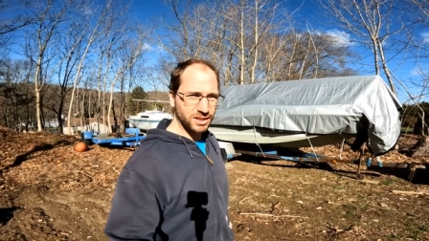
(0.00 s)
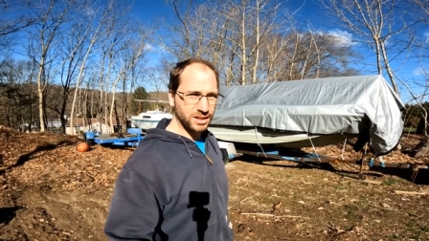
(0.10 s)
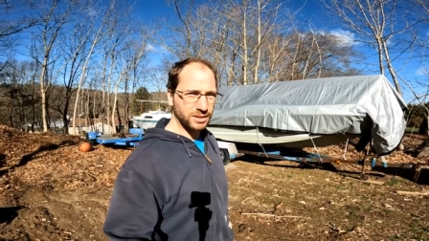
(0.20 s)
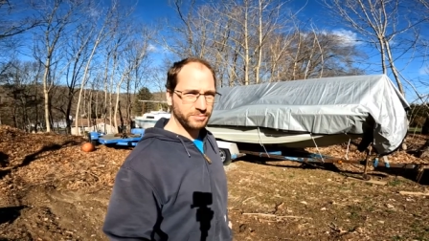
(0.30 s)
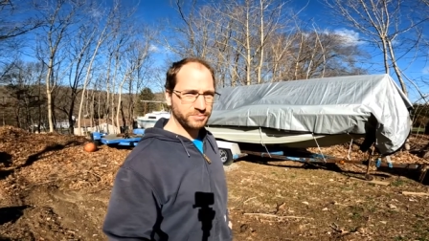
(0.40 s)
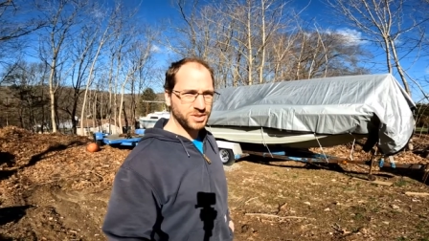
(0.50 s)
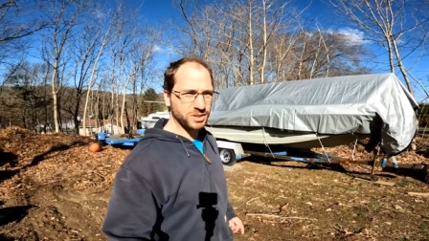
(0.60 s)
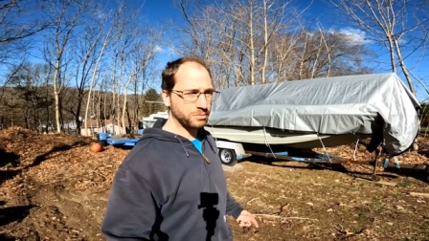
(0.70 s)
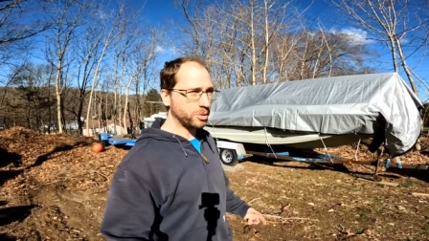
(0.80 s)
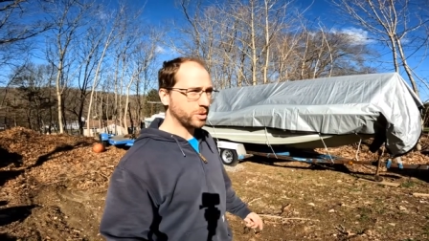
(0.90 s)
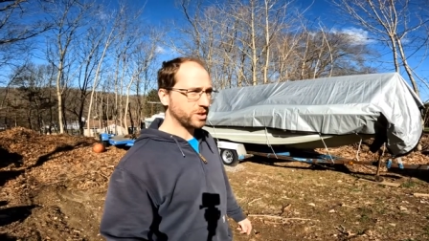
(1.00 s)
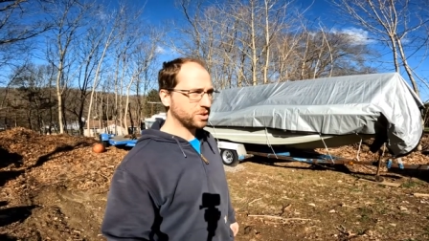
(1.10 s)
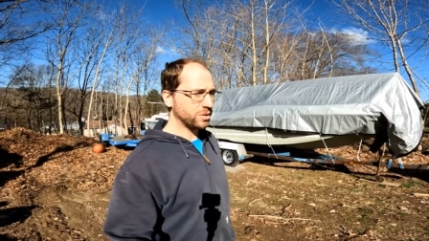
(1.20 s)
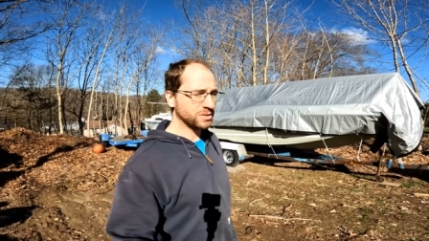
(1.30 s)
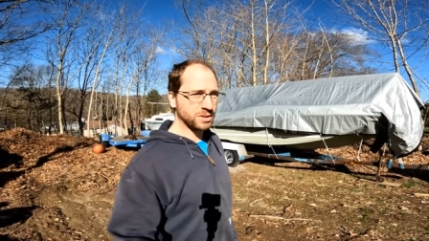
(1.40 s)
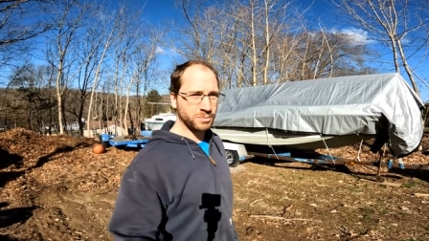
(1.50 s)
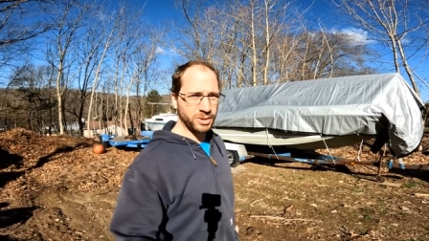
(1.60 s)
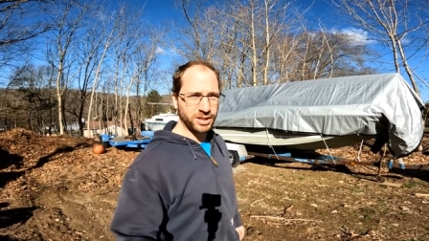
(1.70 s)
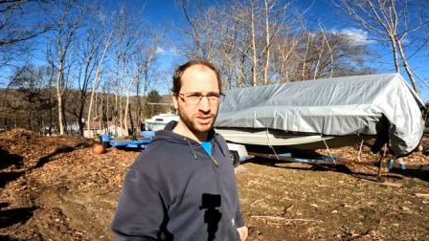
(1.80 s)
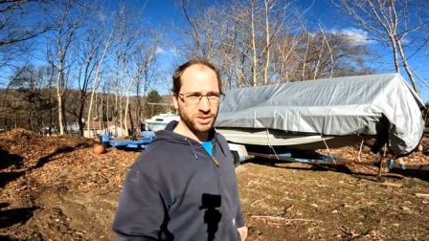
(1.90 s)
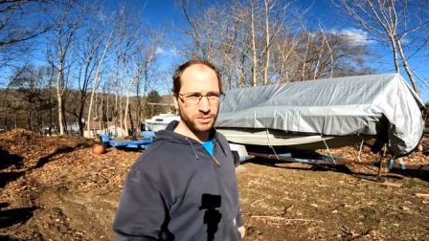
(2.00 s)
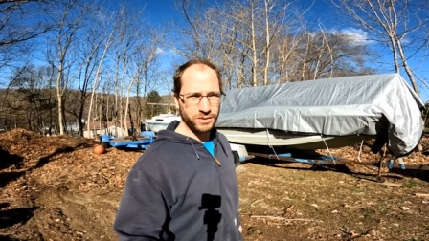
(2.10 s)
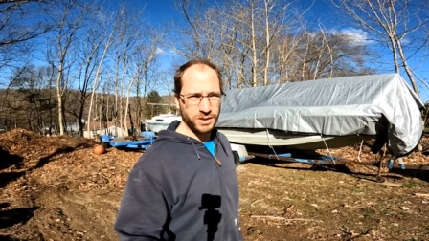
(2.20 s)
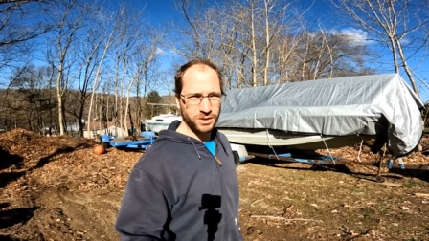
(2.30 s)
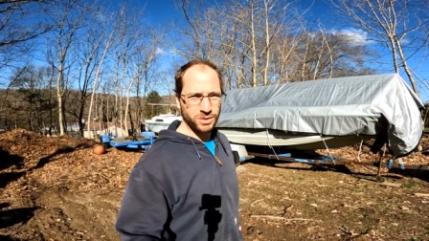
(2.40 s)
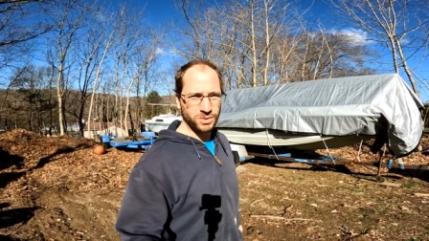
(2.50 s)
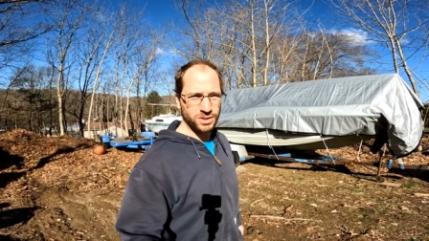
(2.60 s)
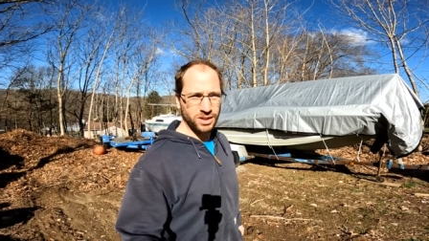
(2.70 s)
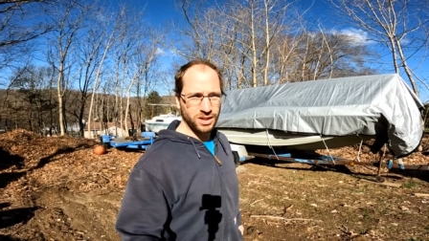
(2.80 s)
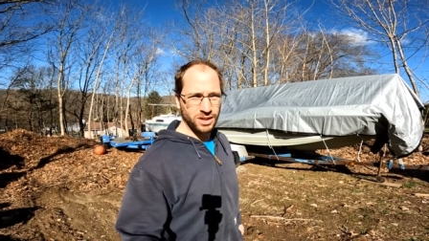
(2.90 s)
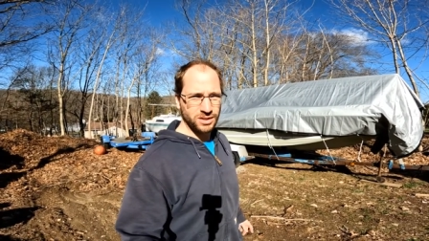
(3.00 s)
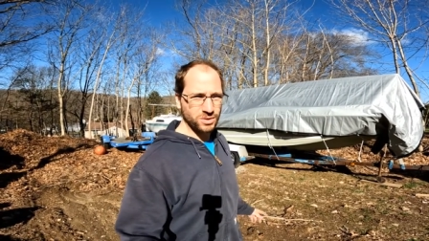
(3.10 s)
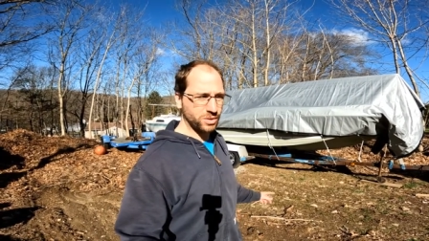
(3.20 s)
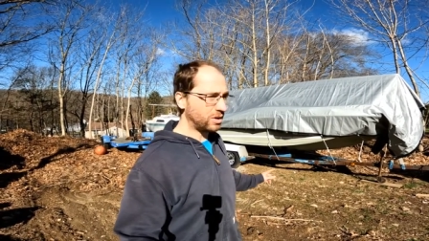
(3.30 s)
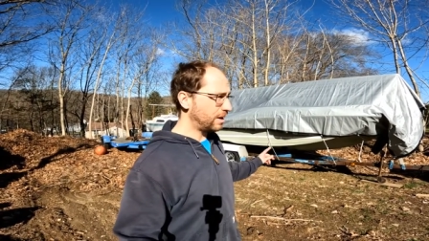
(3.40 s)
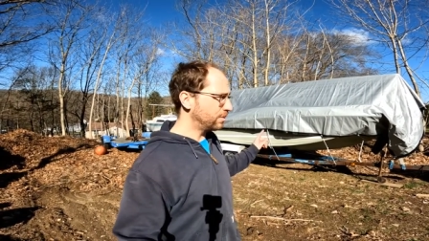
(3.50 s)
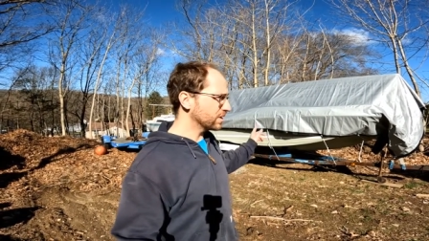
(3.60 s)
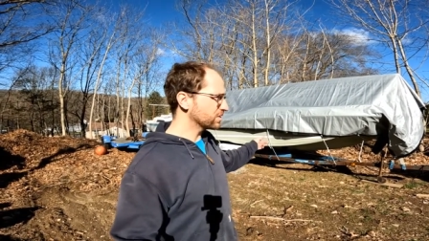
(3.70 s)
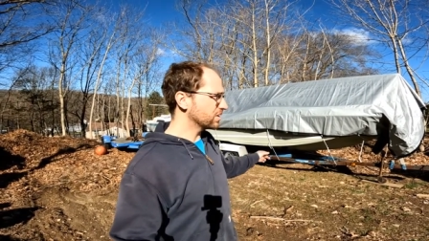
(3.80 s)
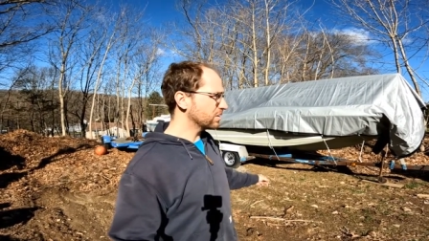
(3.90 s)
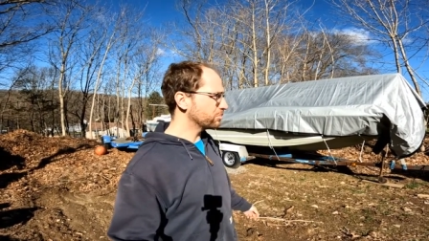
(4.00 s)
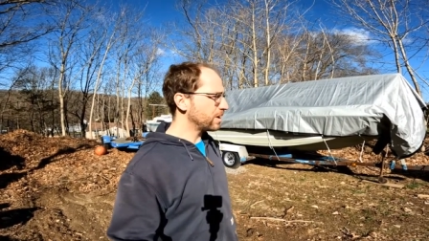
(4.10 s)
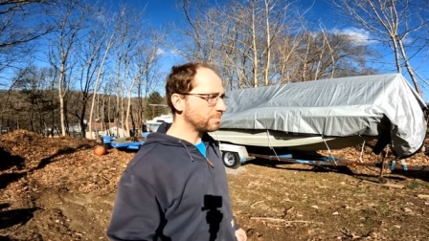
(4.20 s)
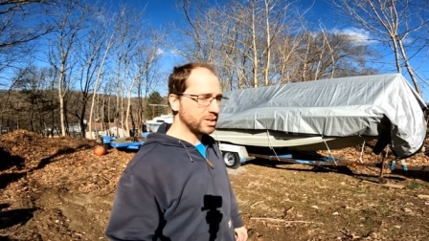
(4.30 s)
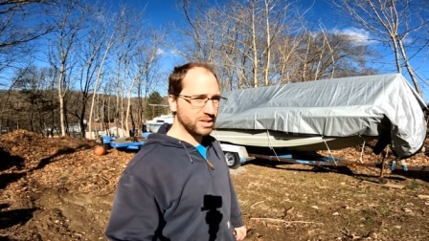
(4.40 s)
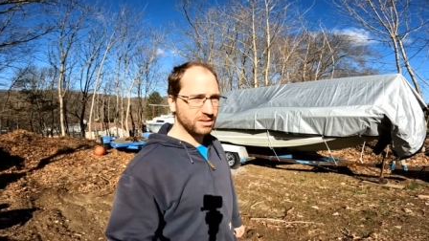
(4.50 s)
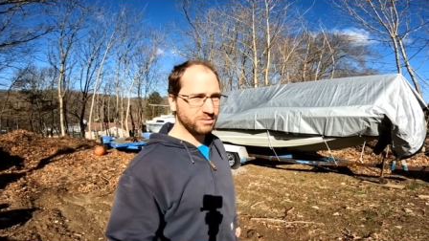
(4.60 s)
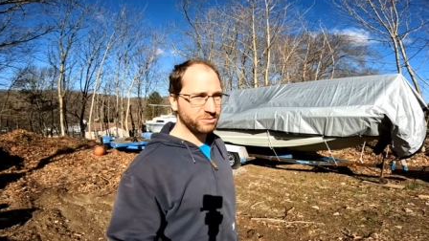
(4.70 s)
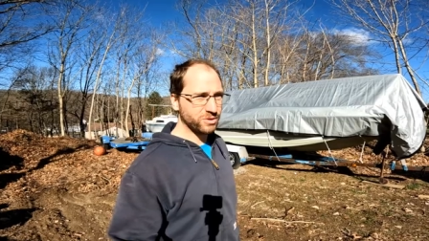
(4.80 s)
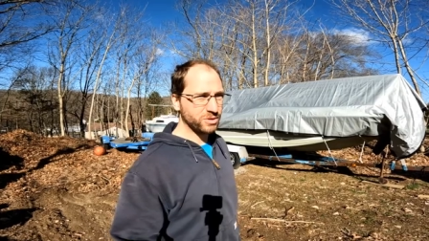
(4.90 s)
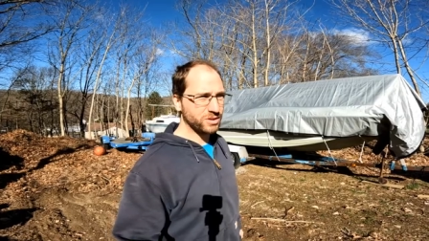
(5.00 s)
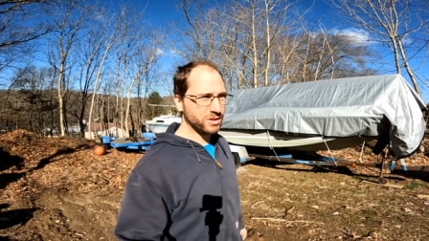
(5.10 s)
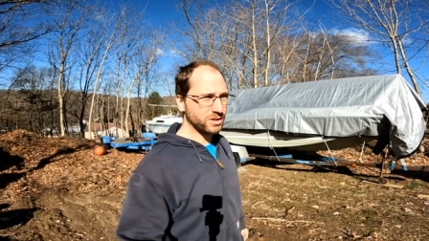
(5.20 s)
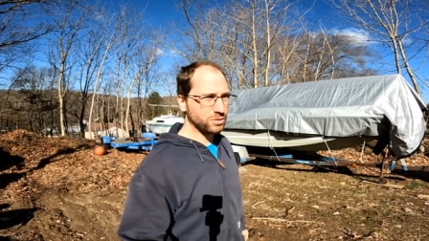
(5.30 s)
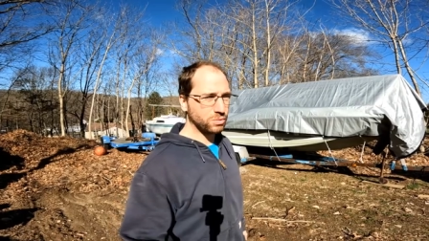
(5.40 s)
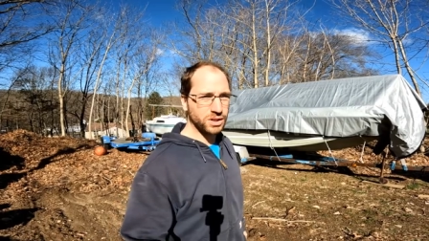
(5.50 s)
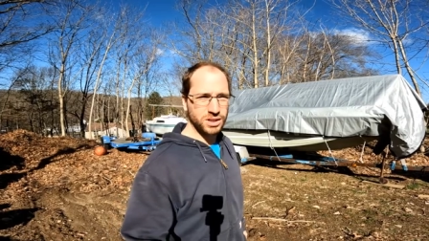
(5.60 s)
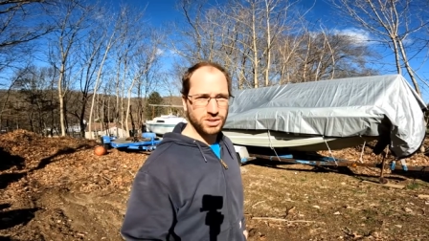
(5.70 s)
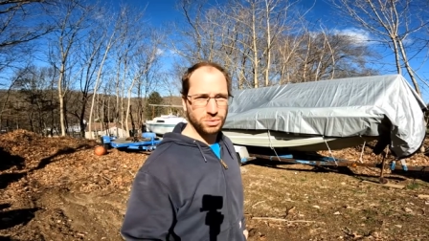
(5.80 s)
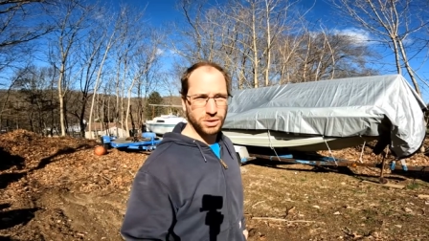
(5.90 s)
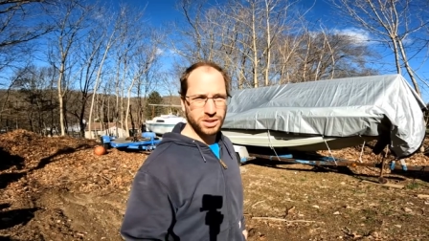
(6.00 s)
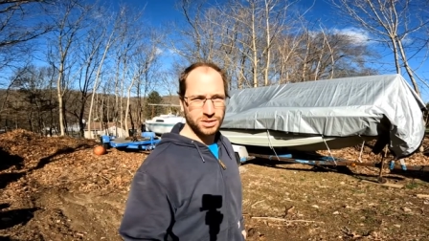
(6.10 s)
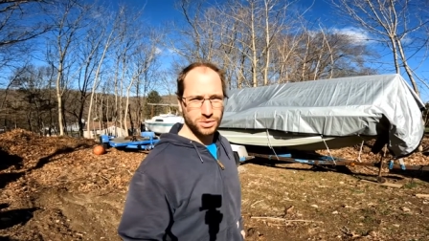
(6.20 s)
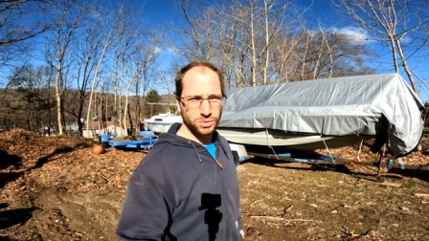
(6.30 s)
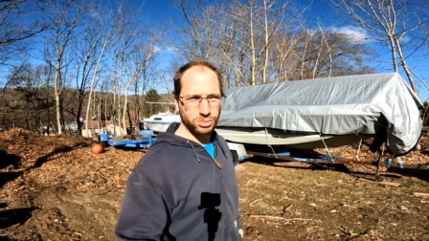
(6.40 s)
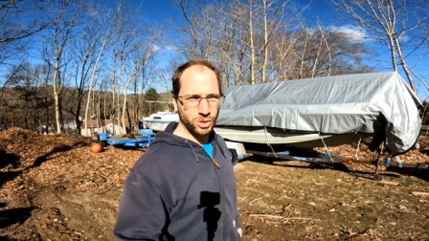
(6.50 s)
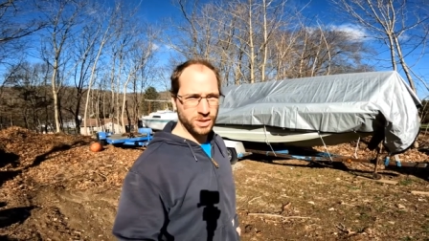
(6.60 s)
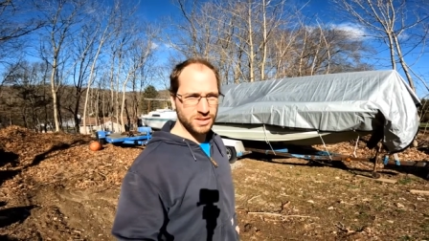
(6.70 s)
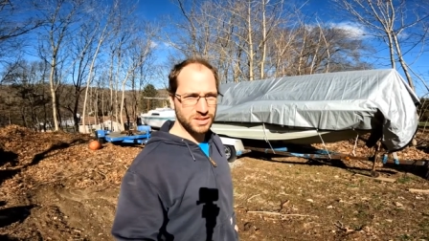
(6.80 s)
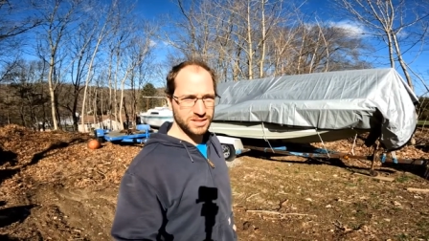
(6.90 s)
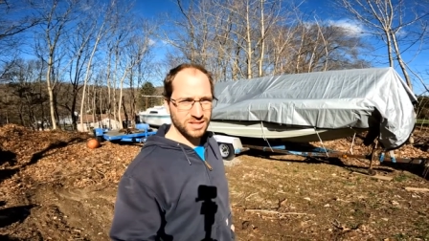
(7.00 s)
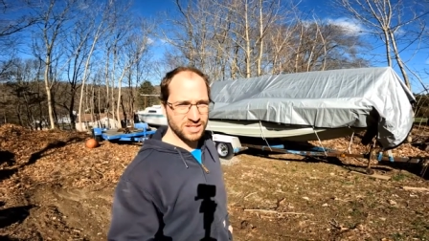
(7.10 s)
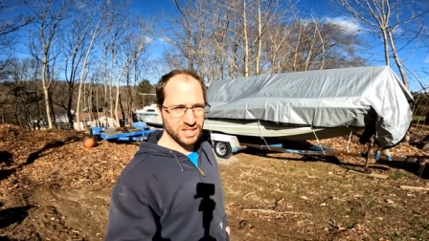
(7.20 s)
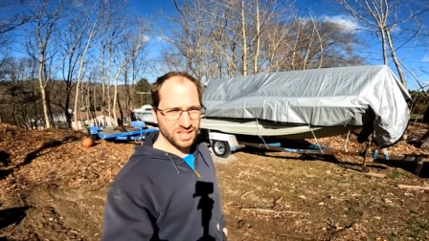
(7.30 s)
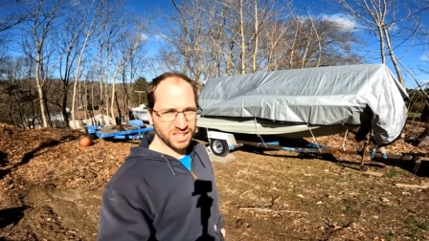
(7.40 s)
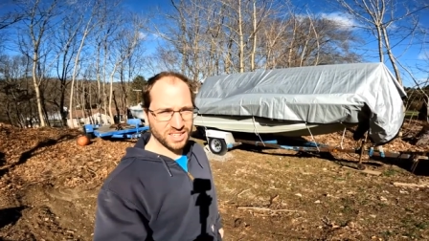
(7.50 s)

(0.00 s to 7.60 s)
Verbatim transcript: Um, the boat I show in some of my other videos. So I want to start prepping it for the 2022 boating season.